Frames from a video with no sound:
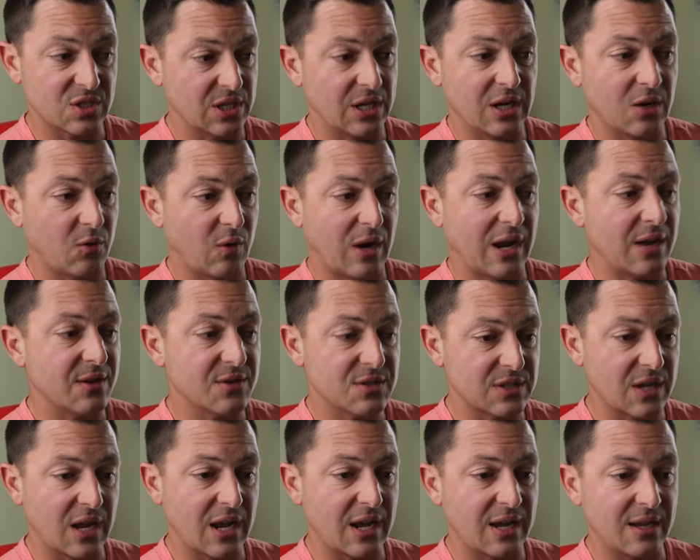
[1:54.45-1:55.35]
sitting around
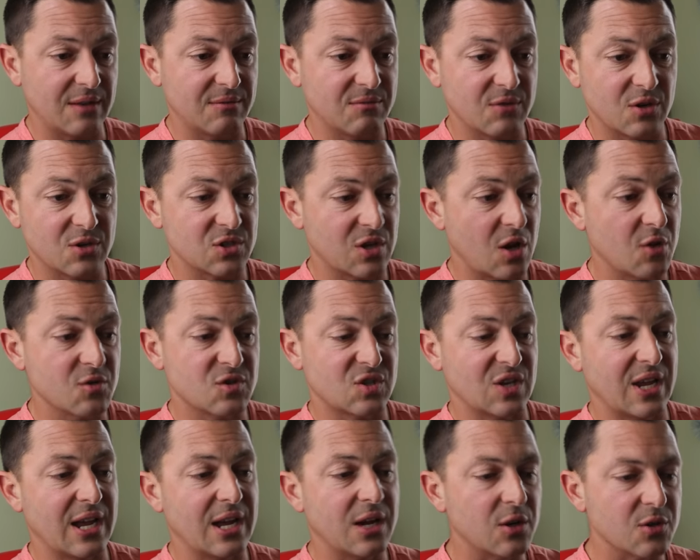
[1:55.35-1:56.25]
saying there's no
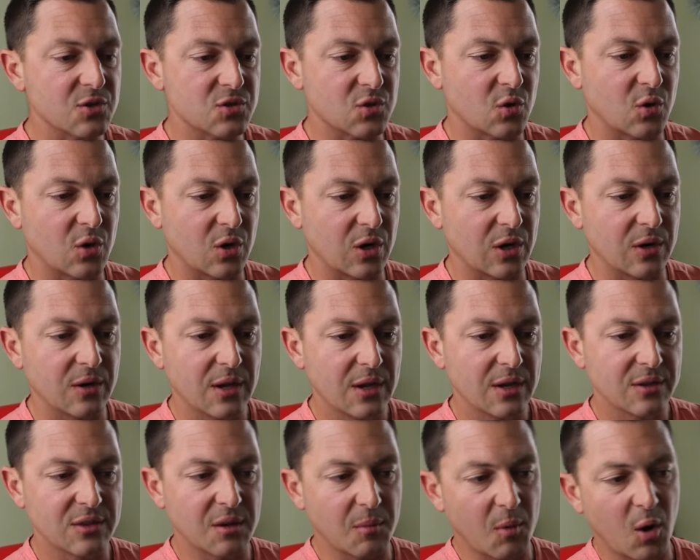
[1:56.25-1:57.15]
sales or
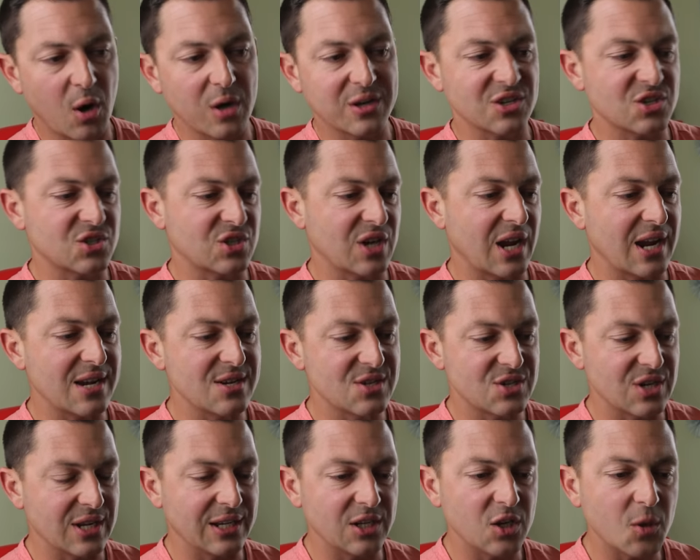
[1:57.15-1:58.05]
the market's
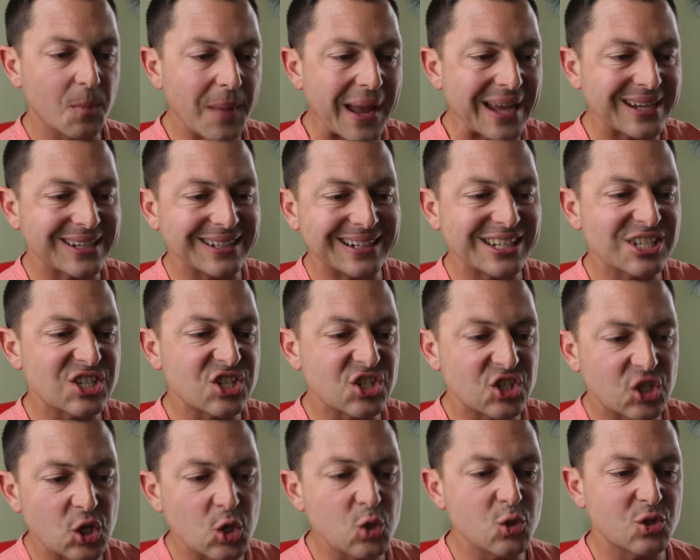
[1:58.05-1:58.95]
changing and you're making
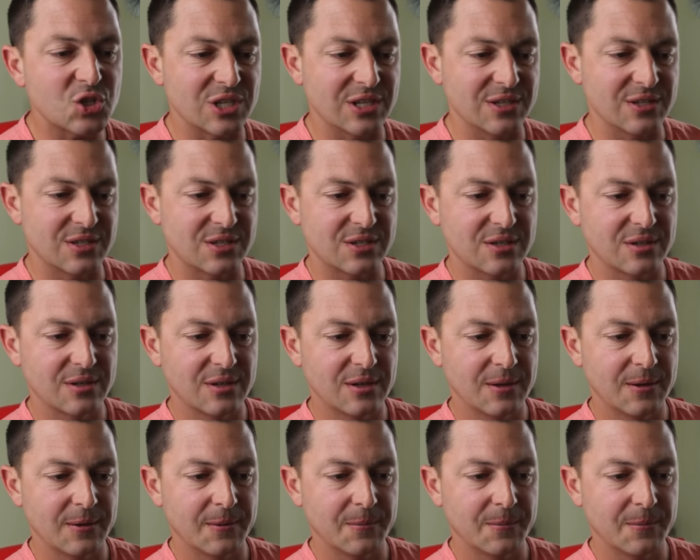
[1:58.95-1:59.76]
excuses.